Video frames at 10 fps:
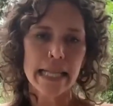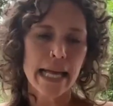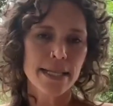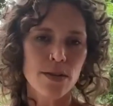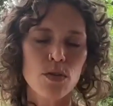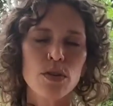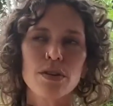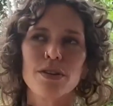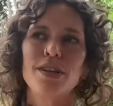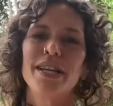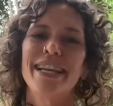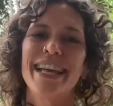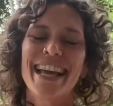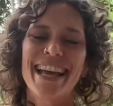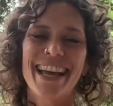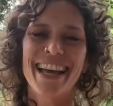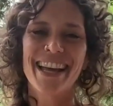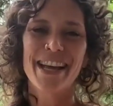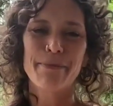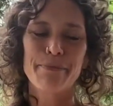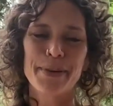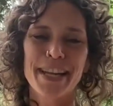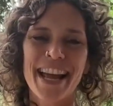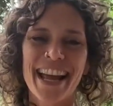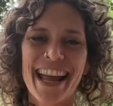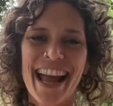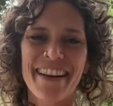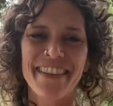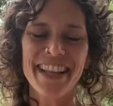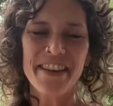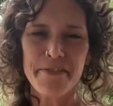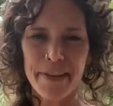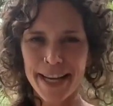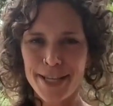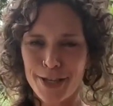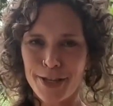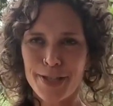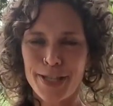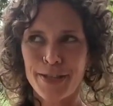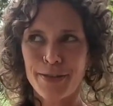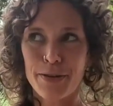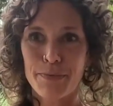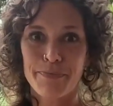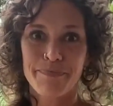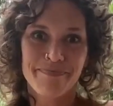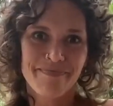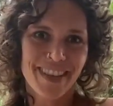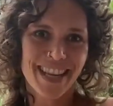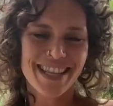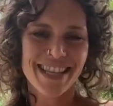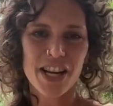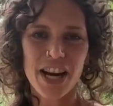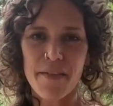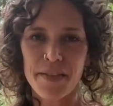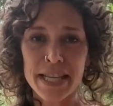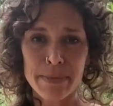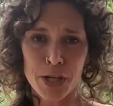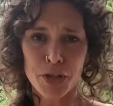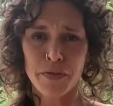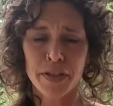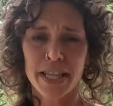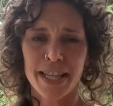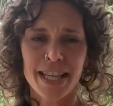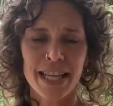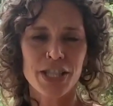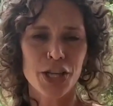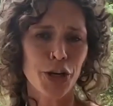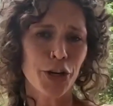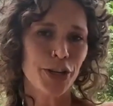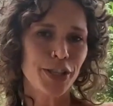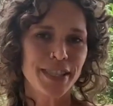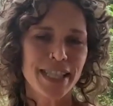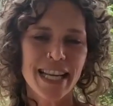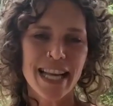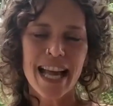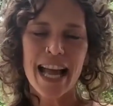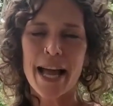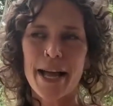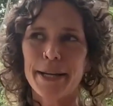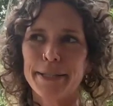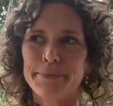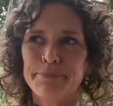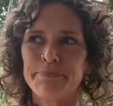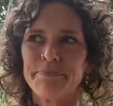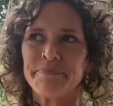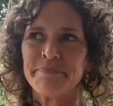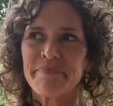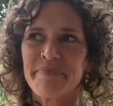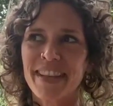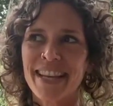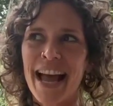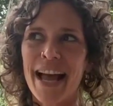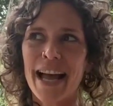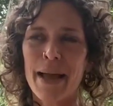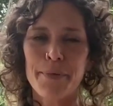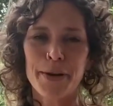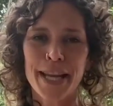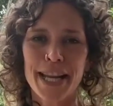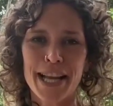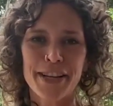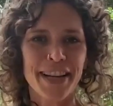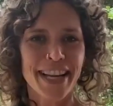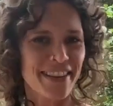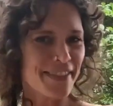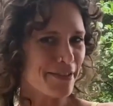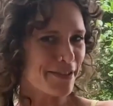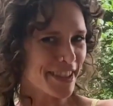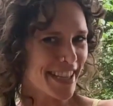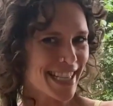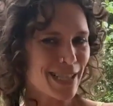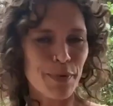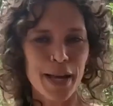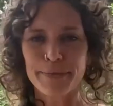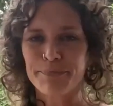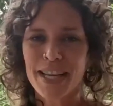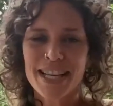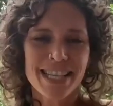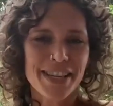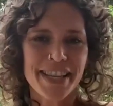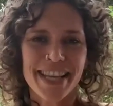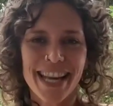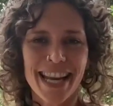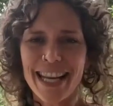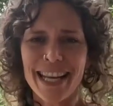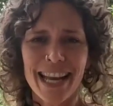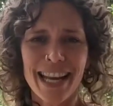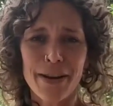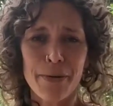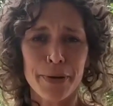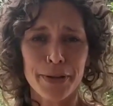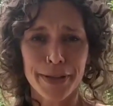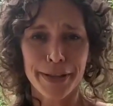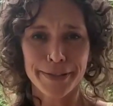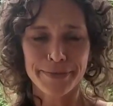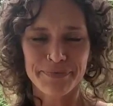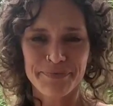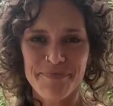That's cool. But I really invite you to consider having a special fertility journal. Um, yeah, I'm working on creating one for us, but until then, any notebook will do.